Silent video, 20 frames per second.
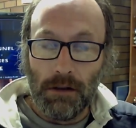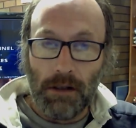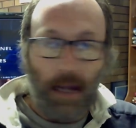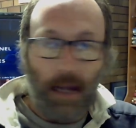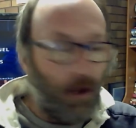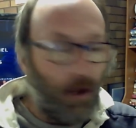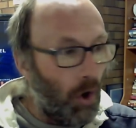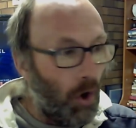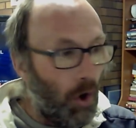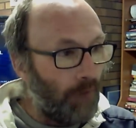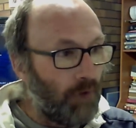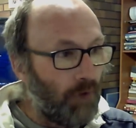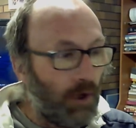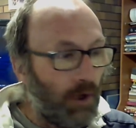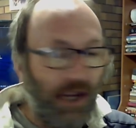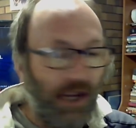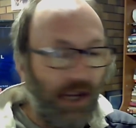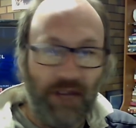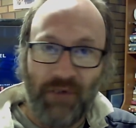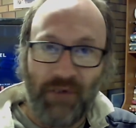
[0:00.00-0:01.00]
And I've
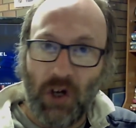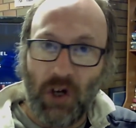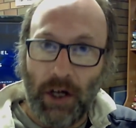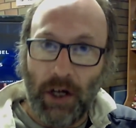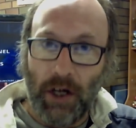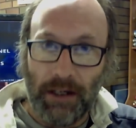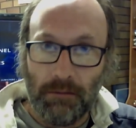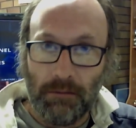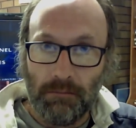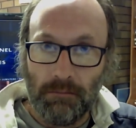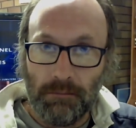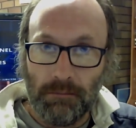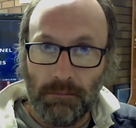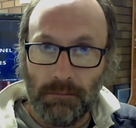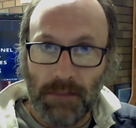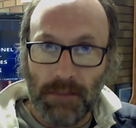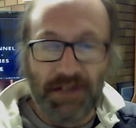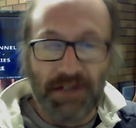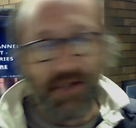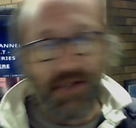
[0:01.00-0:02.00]
got EFI
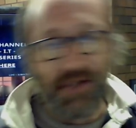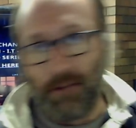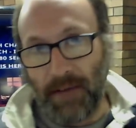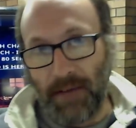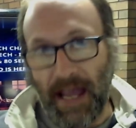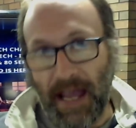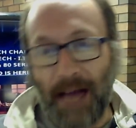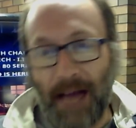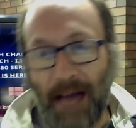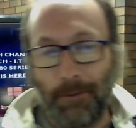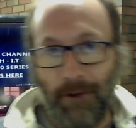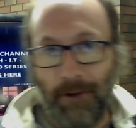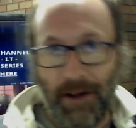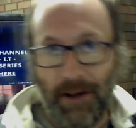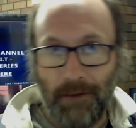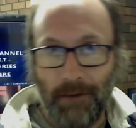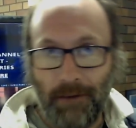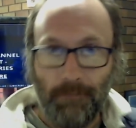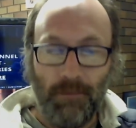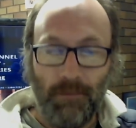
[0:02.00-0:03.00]
instead of a
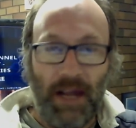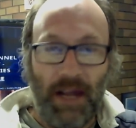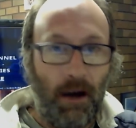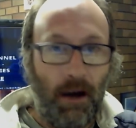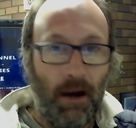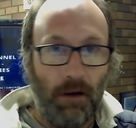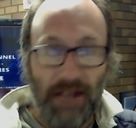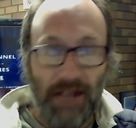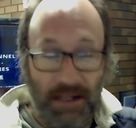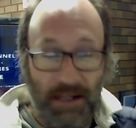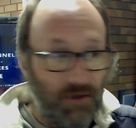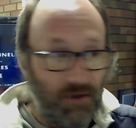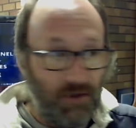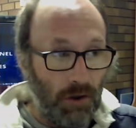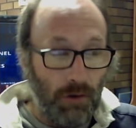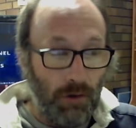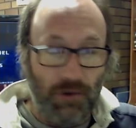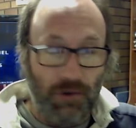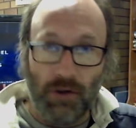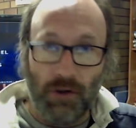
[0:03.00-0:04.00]
carburetor. Now, yes, I
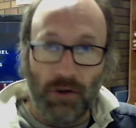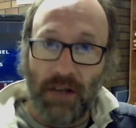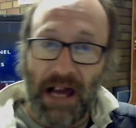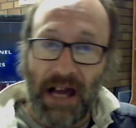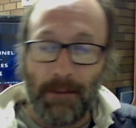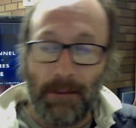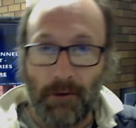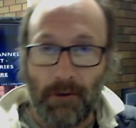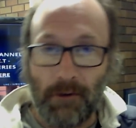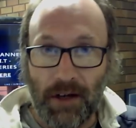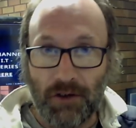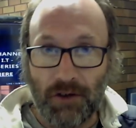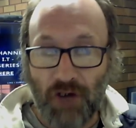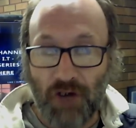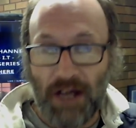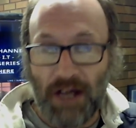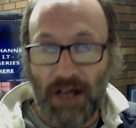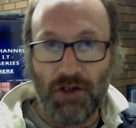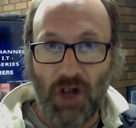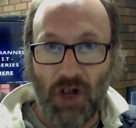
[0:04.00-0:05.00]
could do carburetor
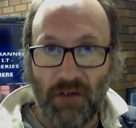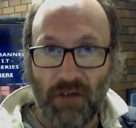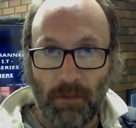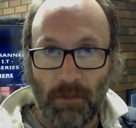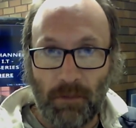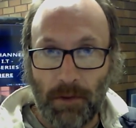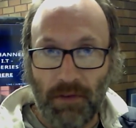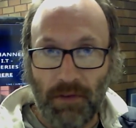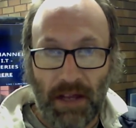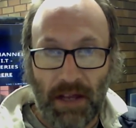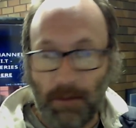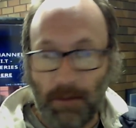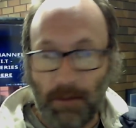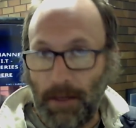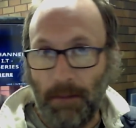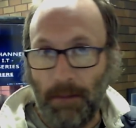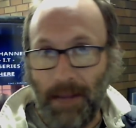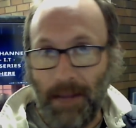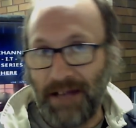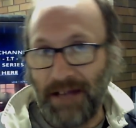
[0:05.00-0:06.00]
changeover, but that'd
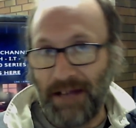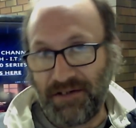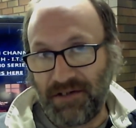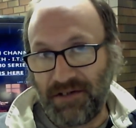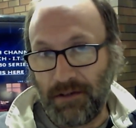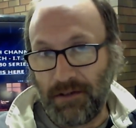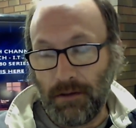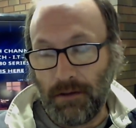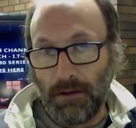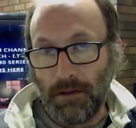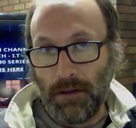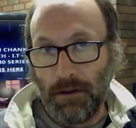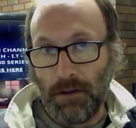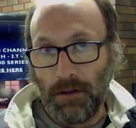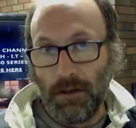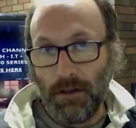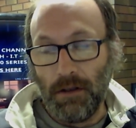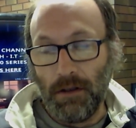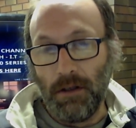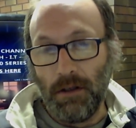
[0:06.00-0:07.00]
be a mess.
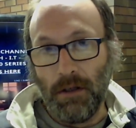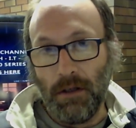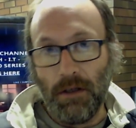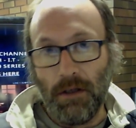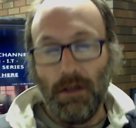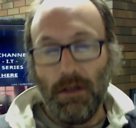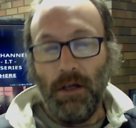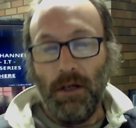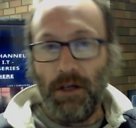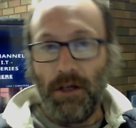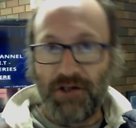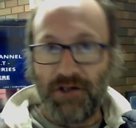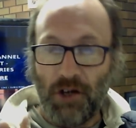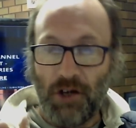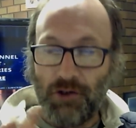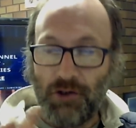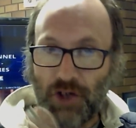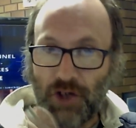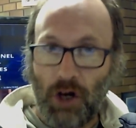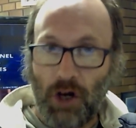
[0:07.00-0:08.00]

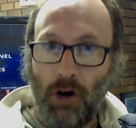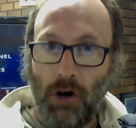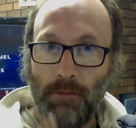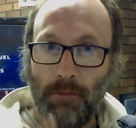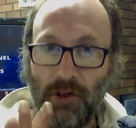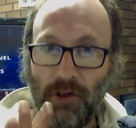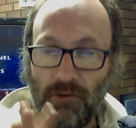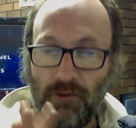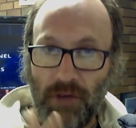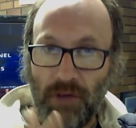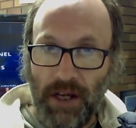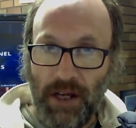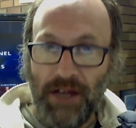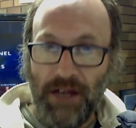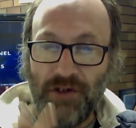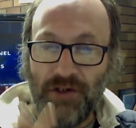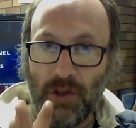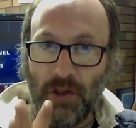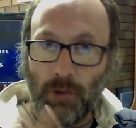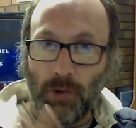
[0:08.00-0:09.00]
So, Tom, you
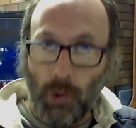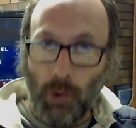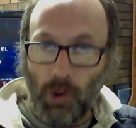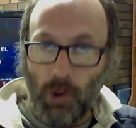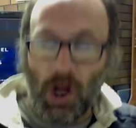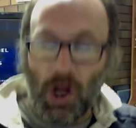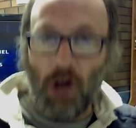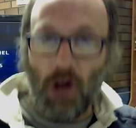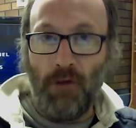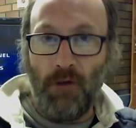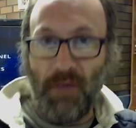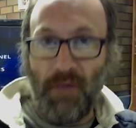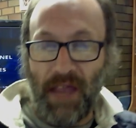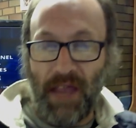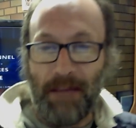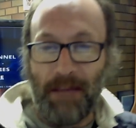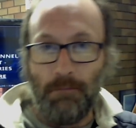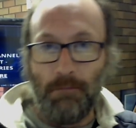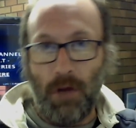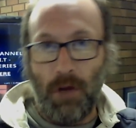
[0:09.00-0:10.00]
need to look over
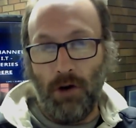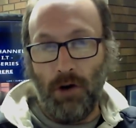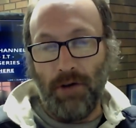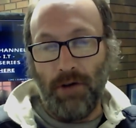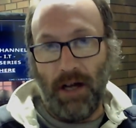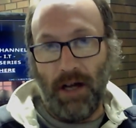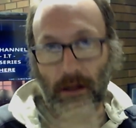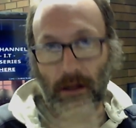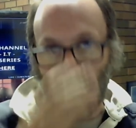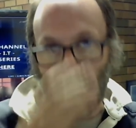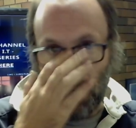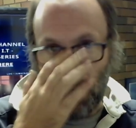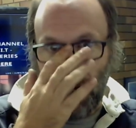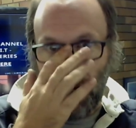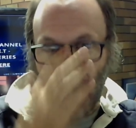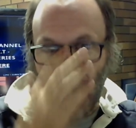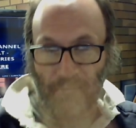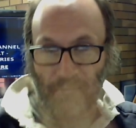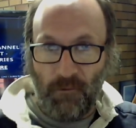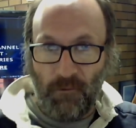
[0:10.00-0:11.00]
that motor
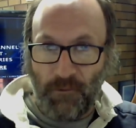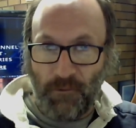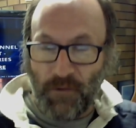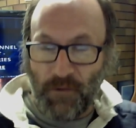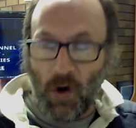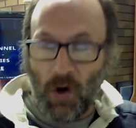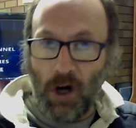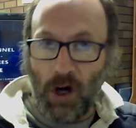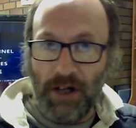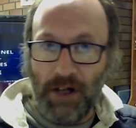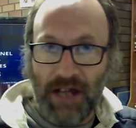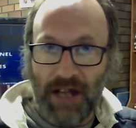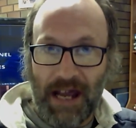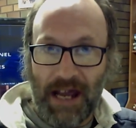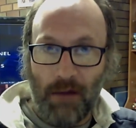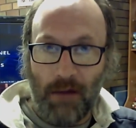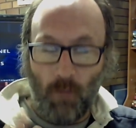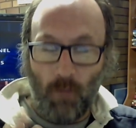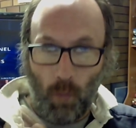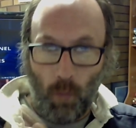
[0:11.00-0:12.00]
and find
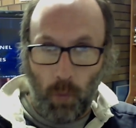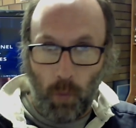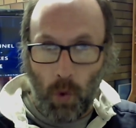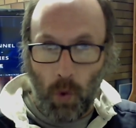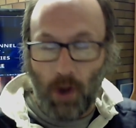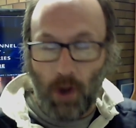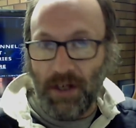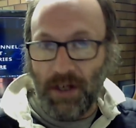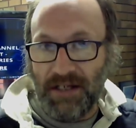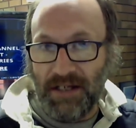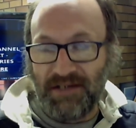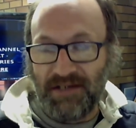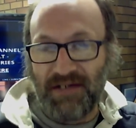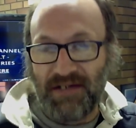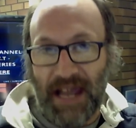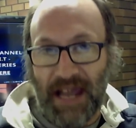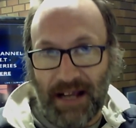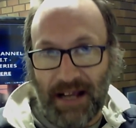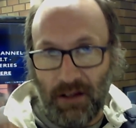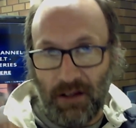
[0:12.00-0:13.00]
out what
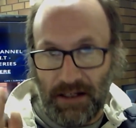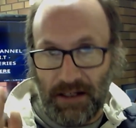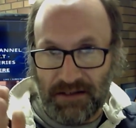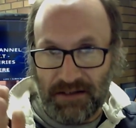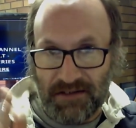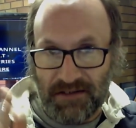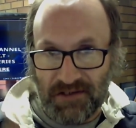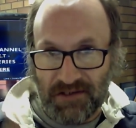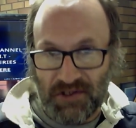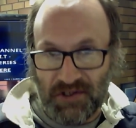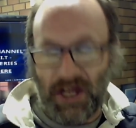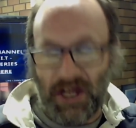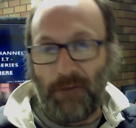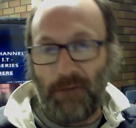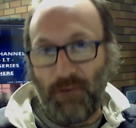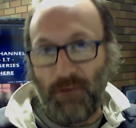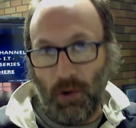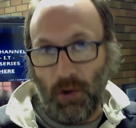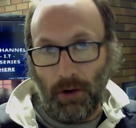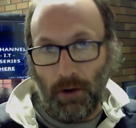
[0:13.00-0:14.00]
exactly is
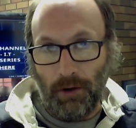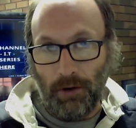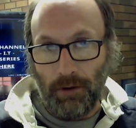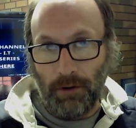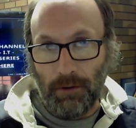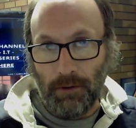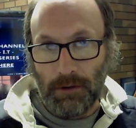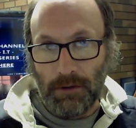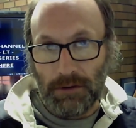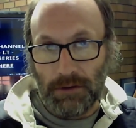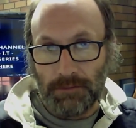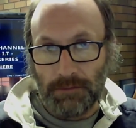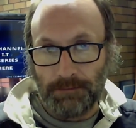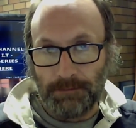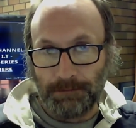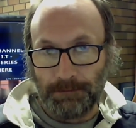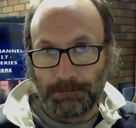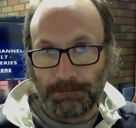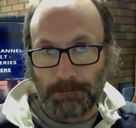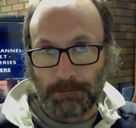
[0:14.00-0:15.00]
stuffed on
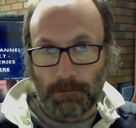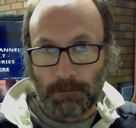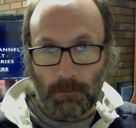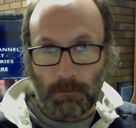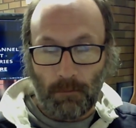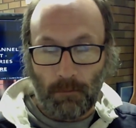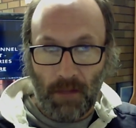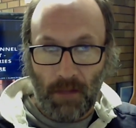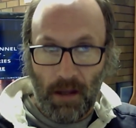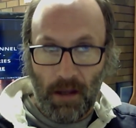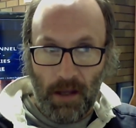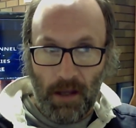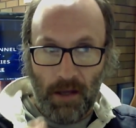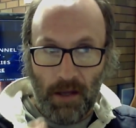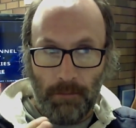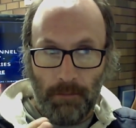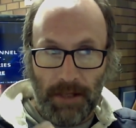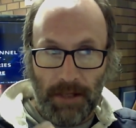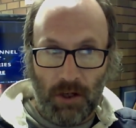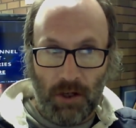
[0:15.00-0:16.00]
it.
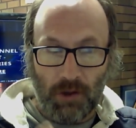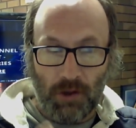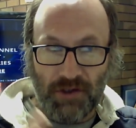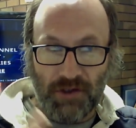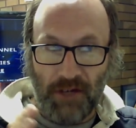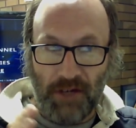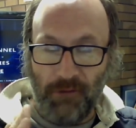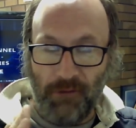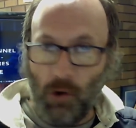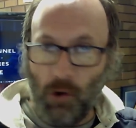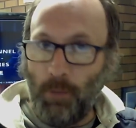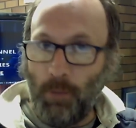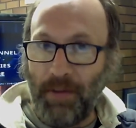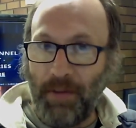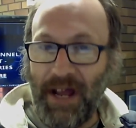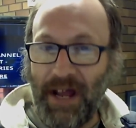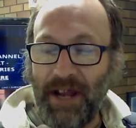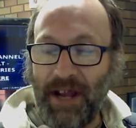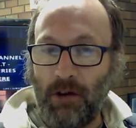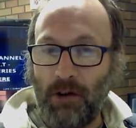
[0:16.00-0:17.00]
Because if you're
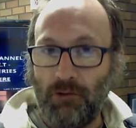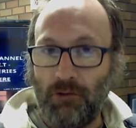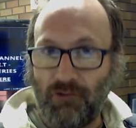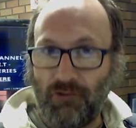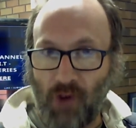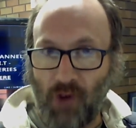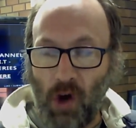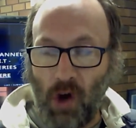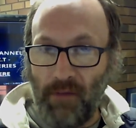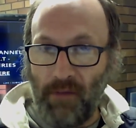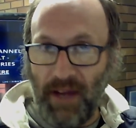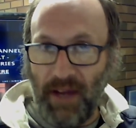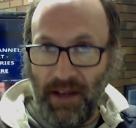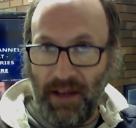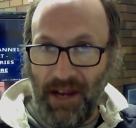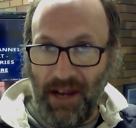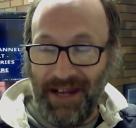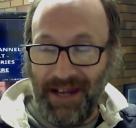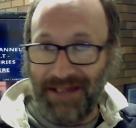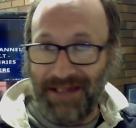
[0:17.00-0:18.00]
planning on driving
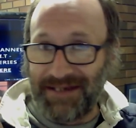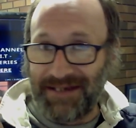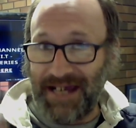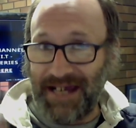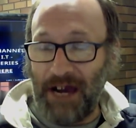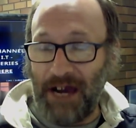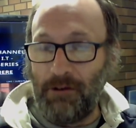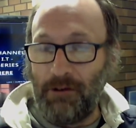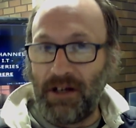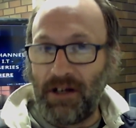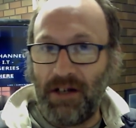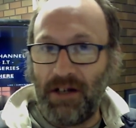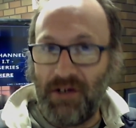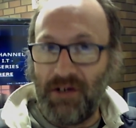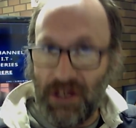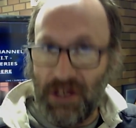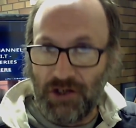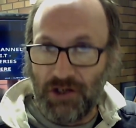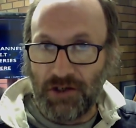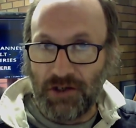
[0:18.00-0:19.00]
it in its current
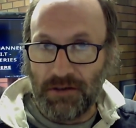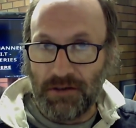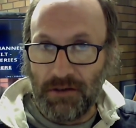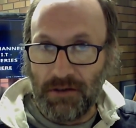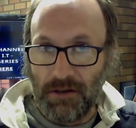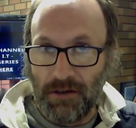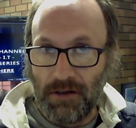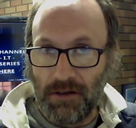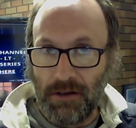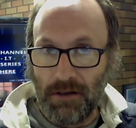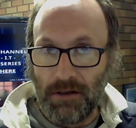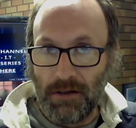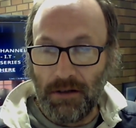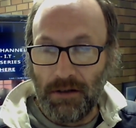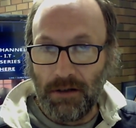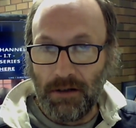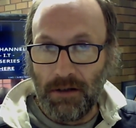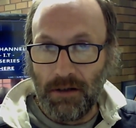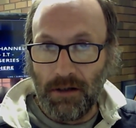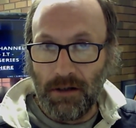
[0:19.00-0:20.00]
condition,
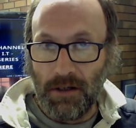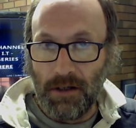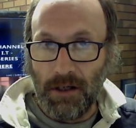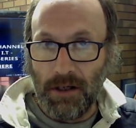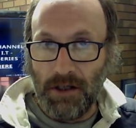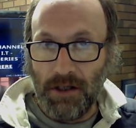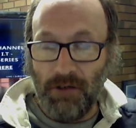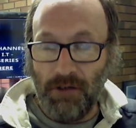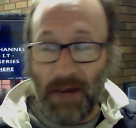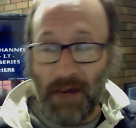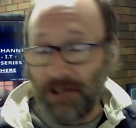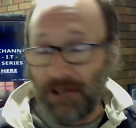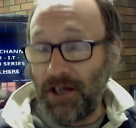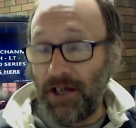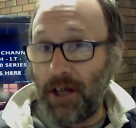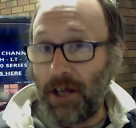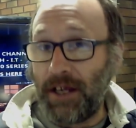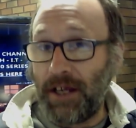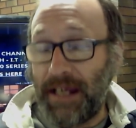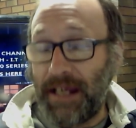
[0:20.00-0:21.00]
you're actually
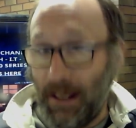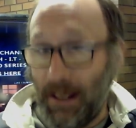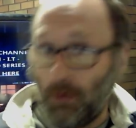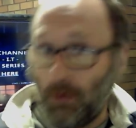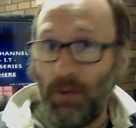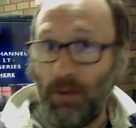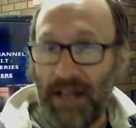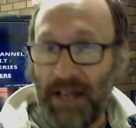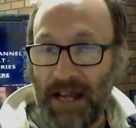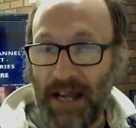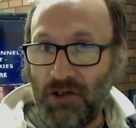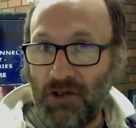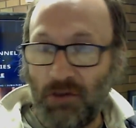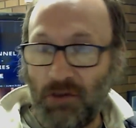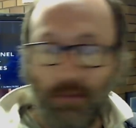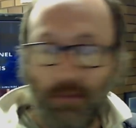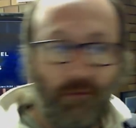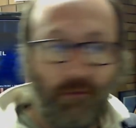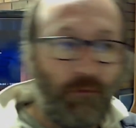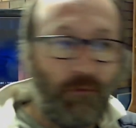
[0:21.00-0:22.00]
going to kill the
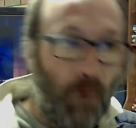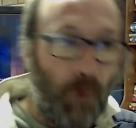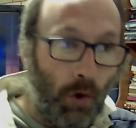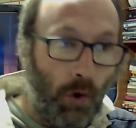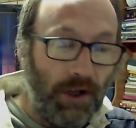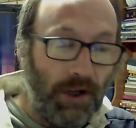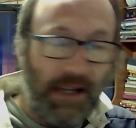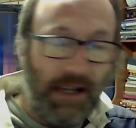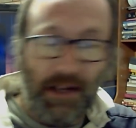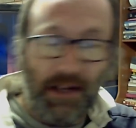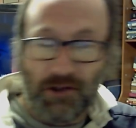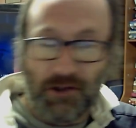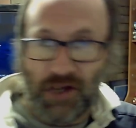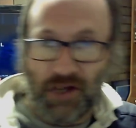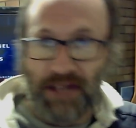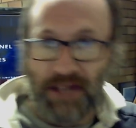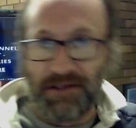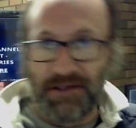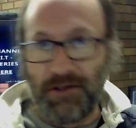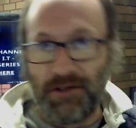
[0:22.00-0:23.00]
engine before you get a
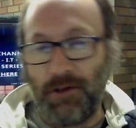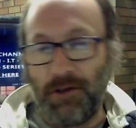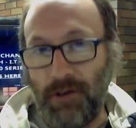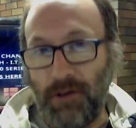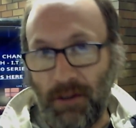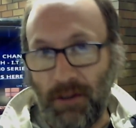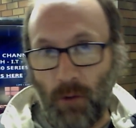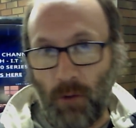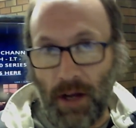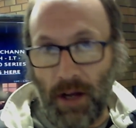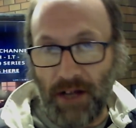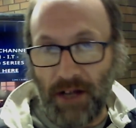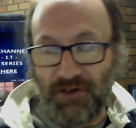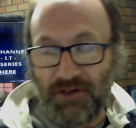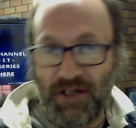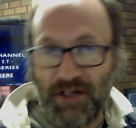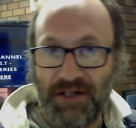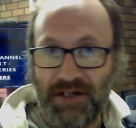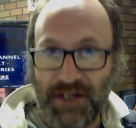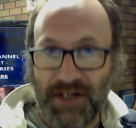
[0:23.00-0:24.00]
chance to do the
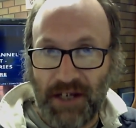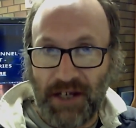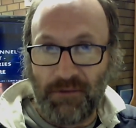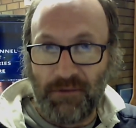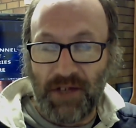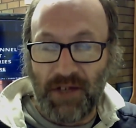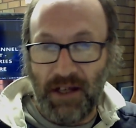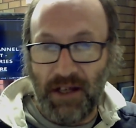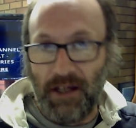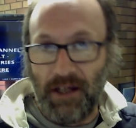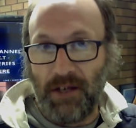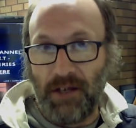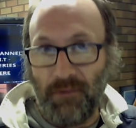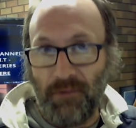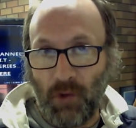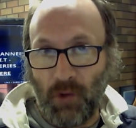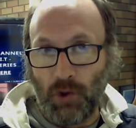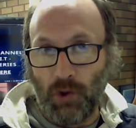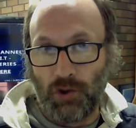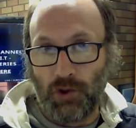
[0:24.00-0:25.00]
1HDT-FTE
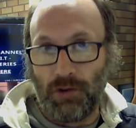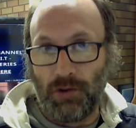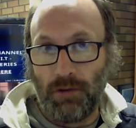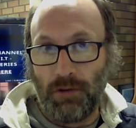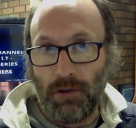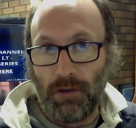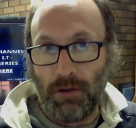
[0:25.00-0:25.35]
conversion.